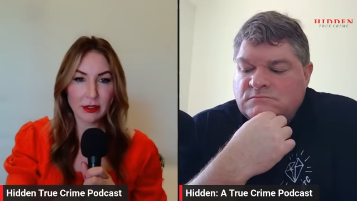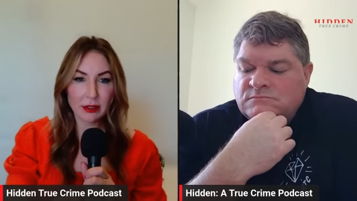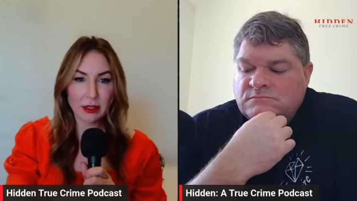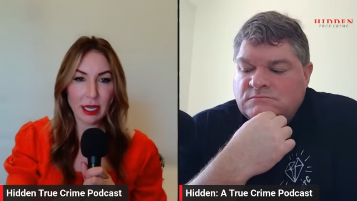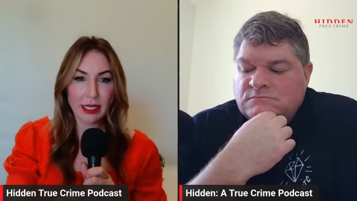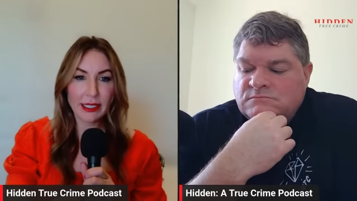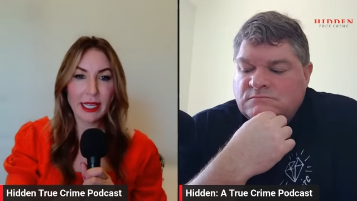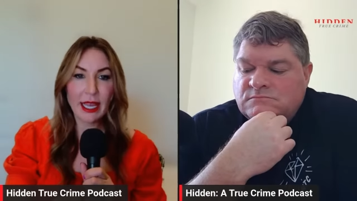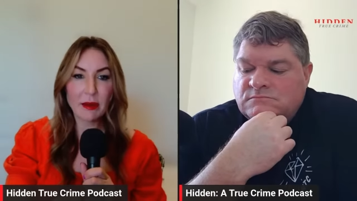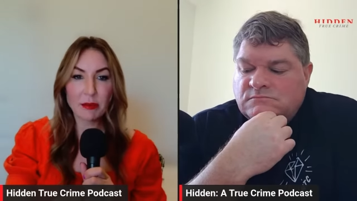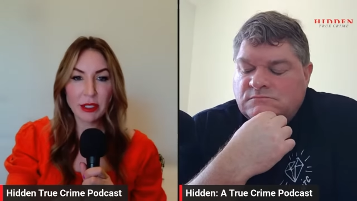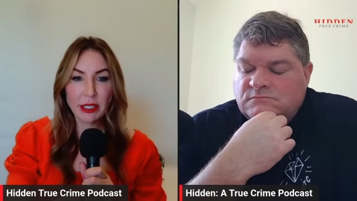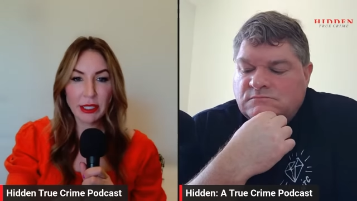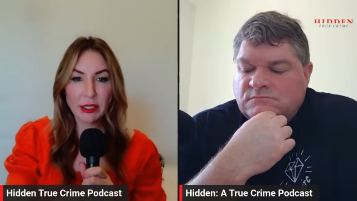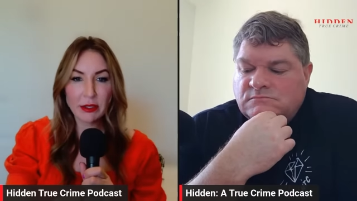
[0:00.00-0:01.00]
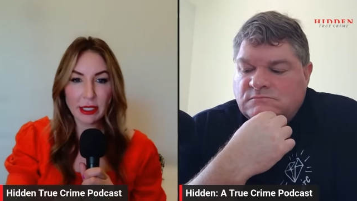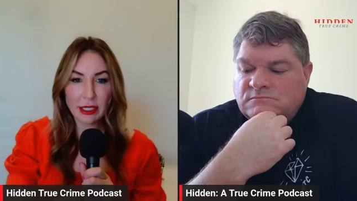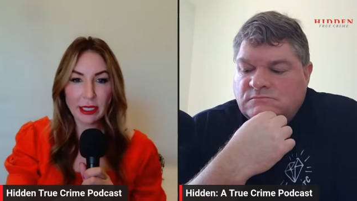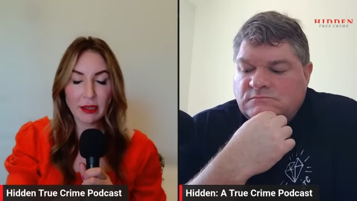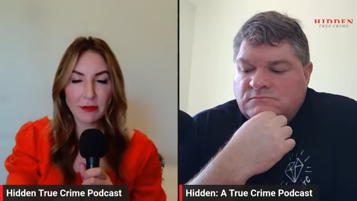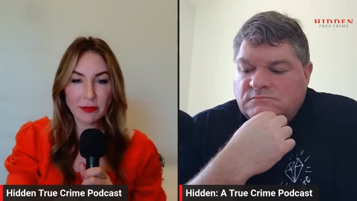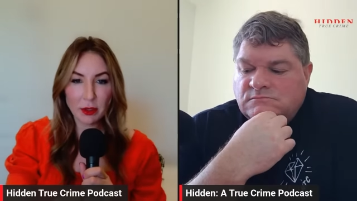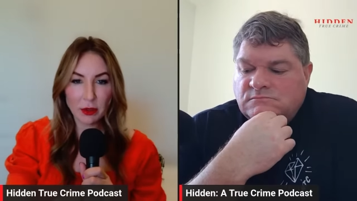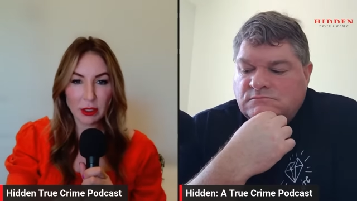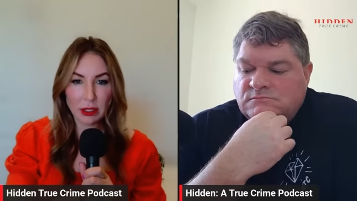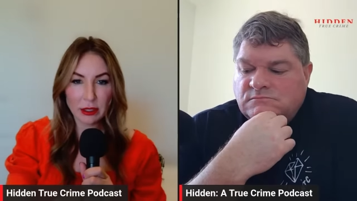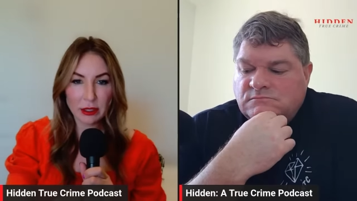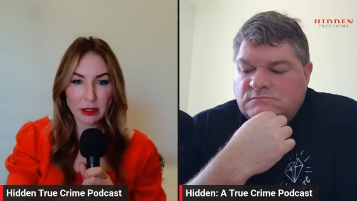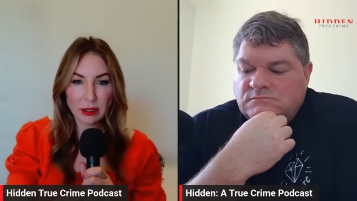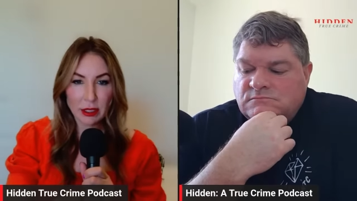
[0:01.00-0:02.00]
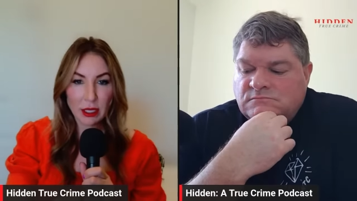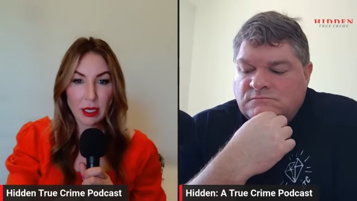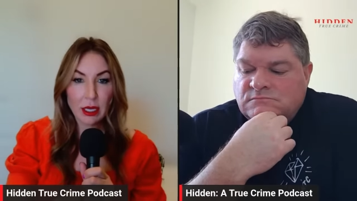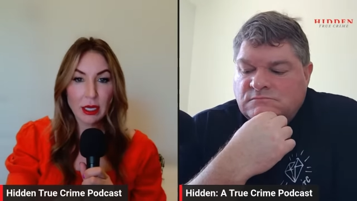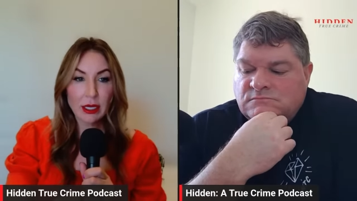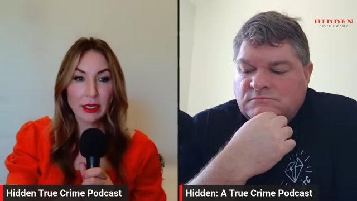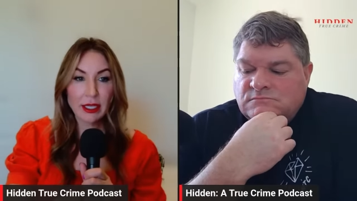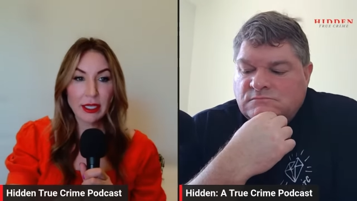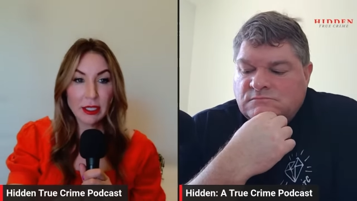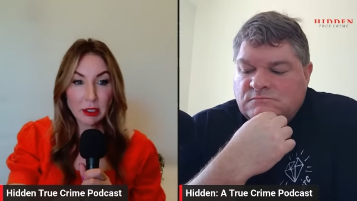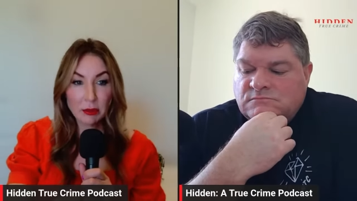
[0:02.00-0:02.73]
Speaker 1: I can't breathe. I can't focus. Kill